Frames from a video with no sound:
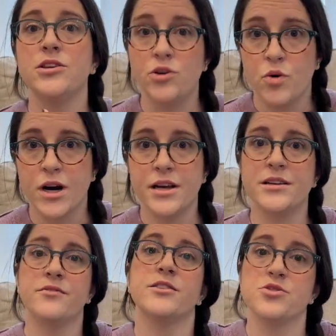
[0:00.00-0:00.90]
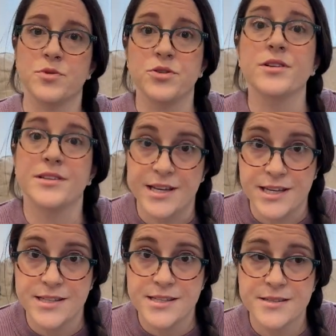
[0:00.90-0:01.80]
your individual
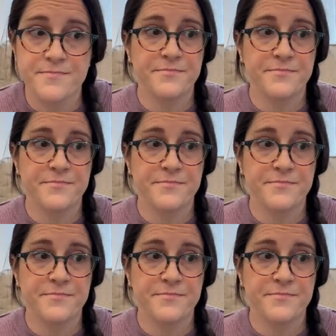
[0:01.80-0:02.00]
needs.